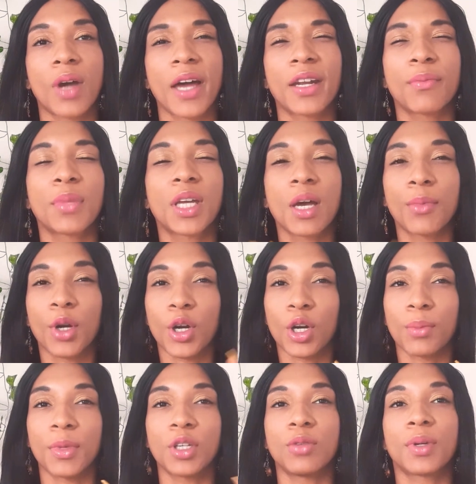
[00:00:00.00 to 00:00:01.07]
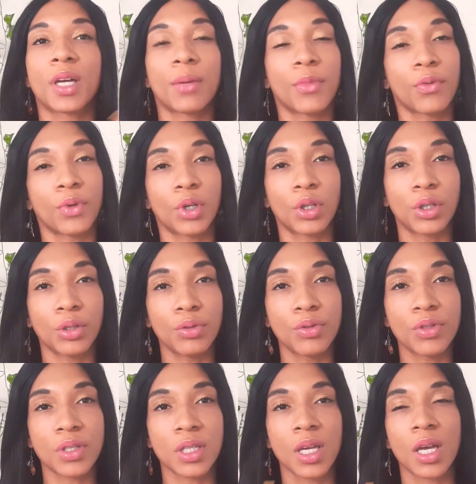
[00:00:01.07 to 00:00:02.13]
kind of become a hermit, you become a
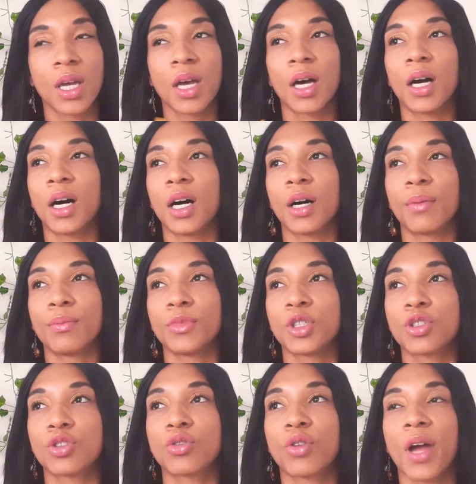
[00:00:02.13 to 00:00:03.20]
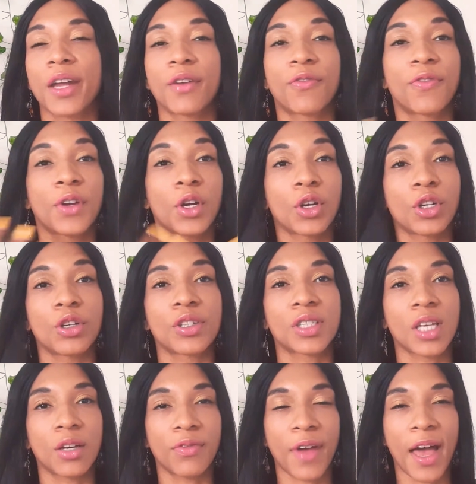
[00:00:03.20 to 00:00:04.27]
recluse. Just to kind of figure
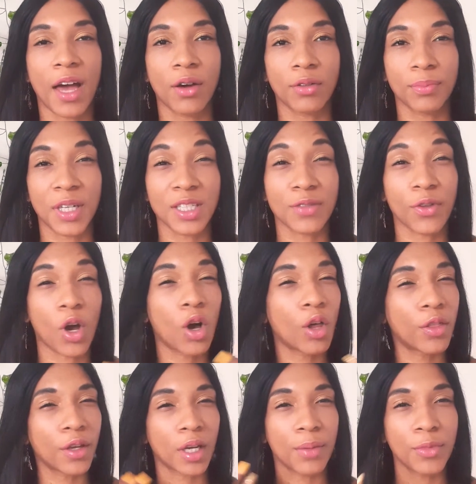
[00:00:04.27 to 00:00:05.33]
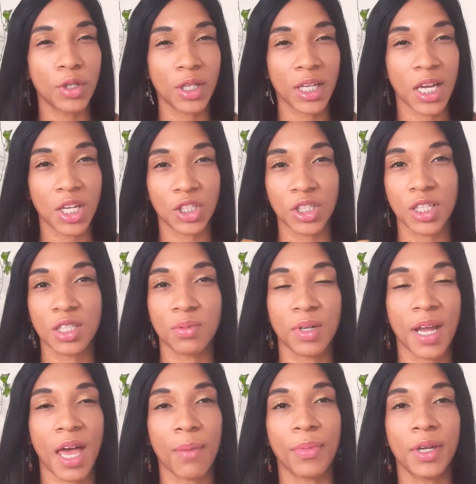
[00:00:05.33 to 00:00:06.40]
yourself out because of all the communication that's been
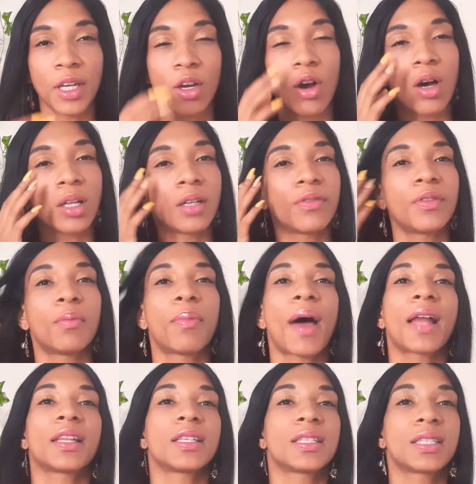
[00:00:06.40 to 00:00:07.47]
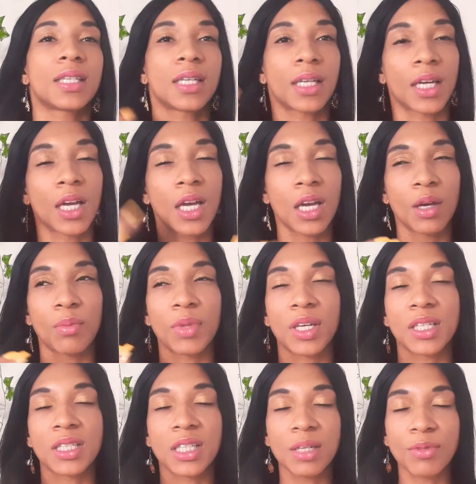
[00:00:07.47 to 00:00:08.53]
happening, all of the balancing.
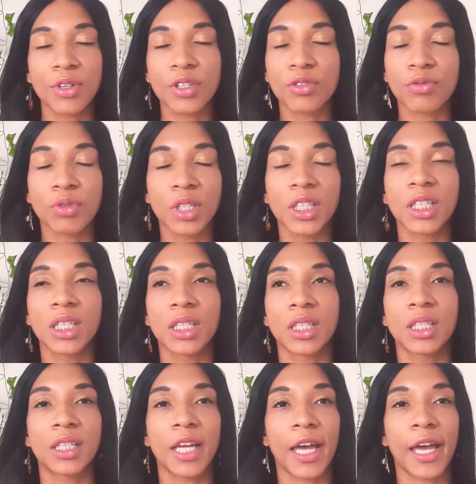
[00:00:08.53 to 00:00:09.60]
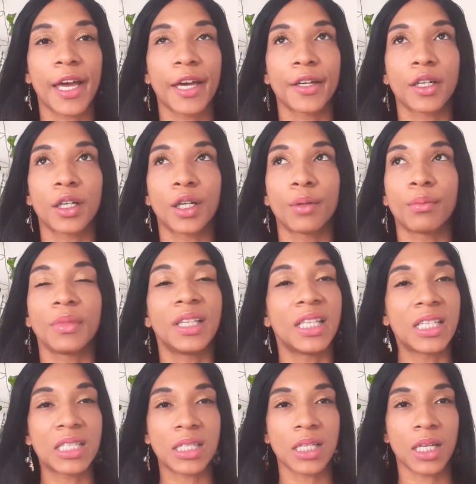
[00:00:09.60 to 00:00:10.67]
Because Libra is really good at
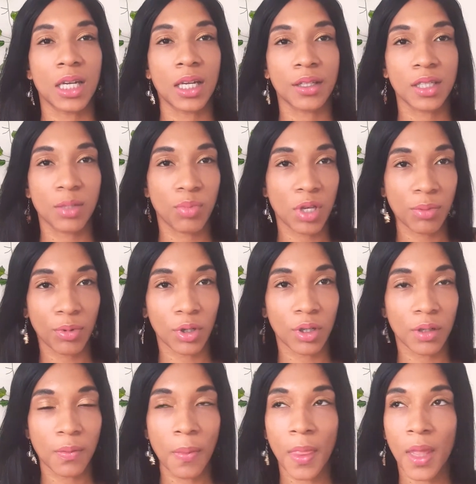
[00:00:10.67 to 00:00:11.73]
listening to people.